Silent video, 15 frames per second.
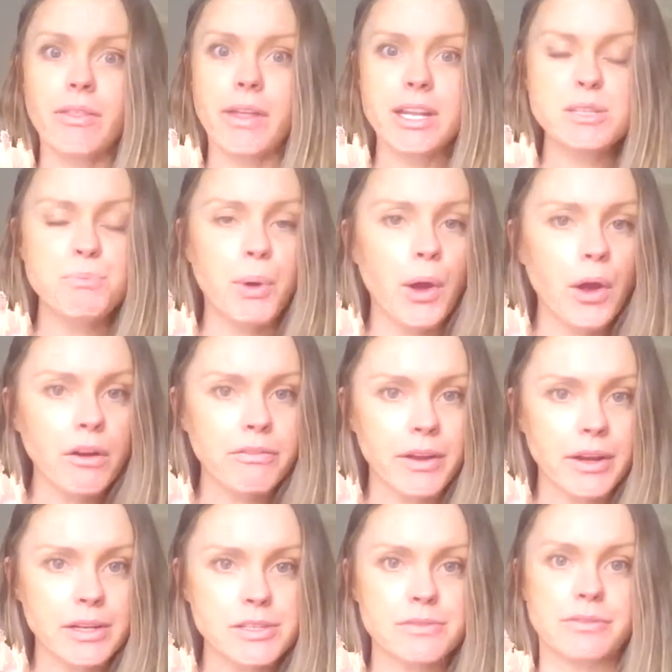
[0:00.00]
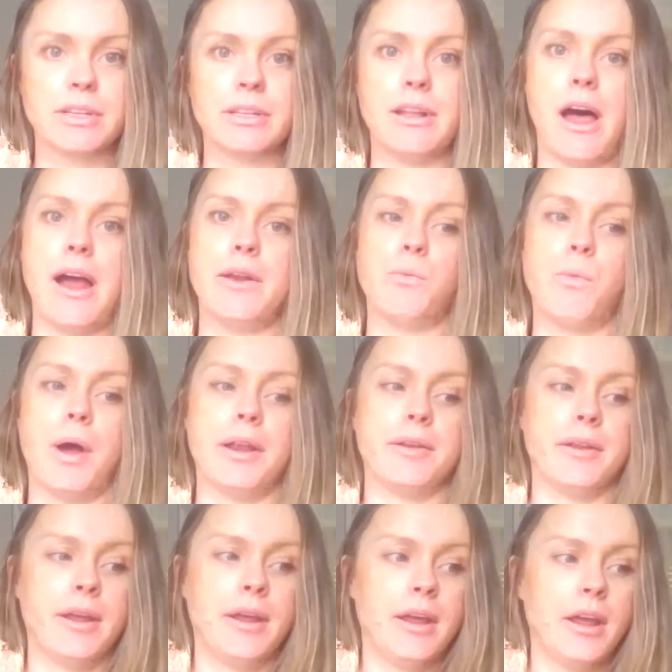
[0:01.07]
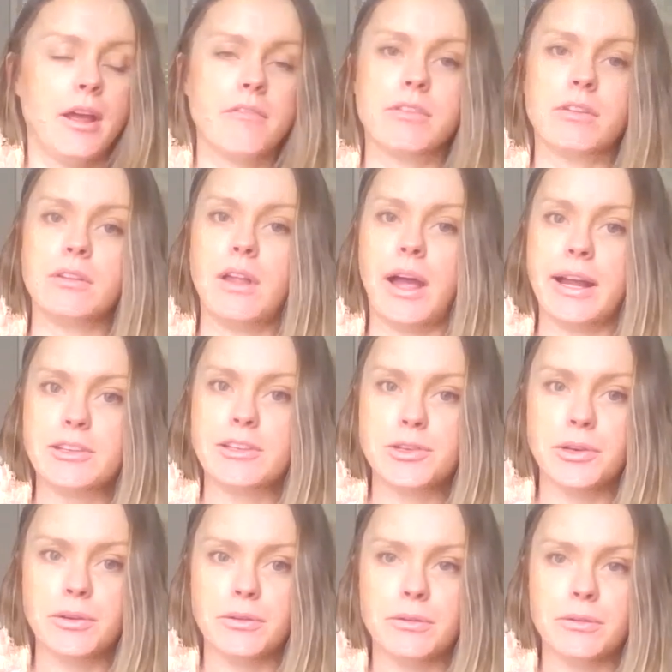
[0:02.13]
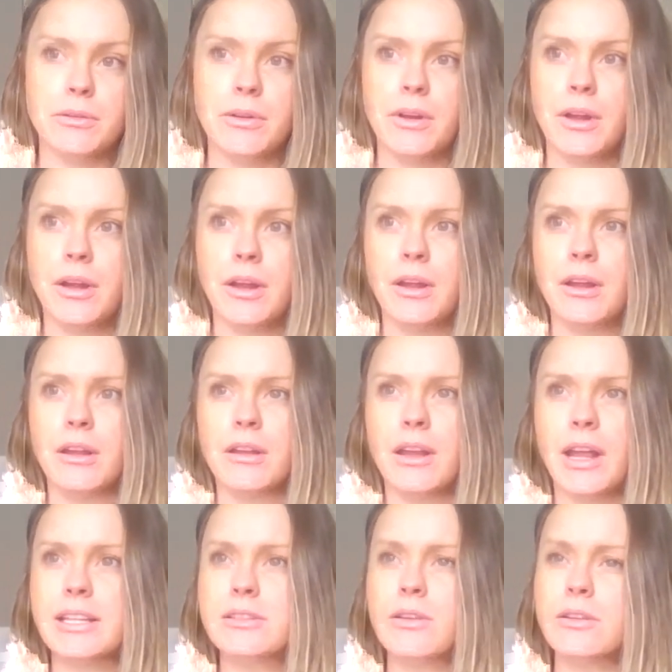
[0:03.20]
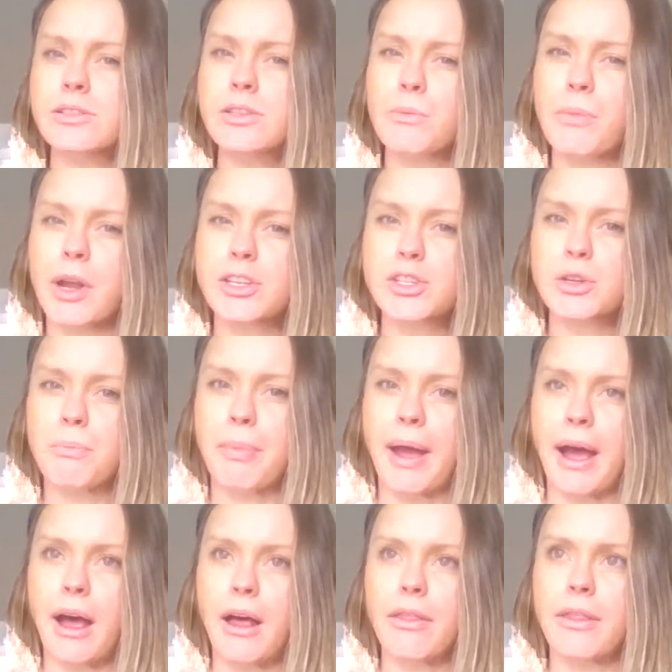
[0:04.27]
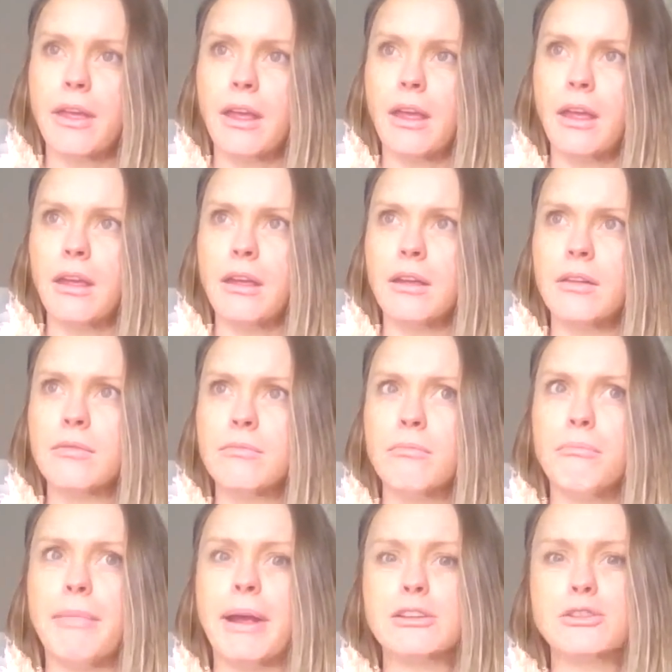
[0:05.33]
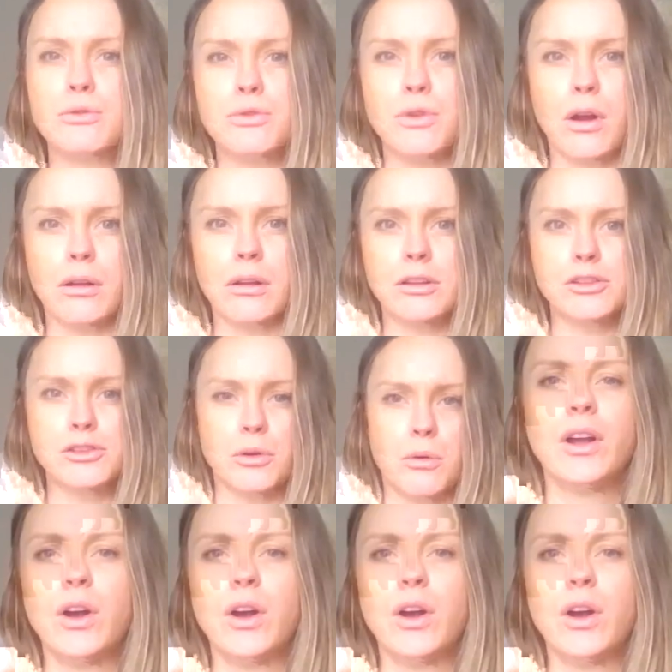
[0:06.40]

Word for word: That is perfect for a line one. For a line two, it's not so much about the mental knowledge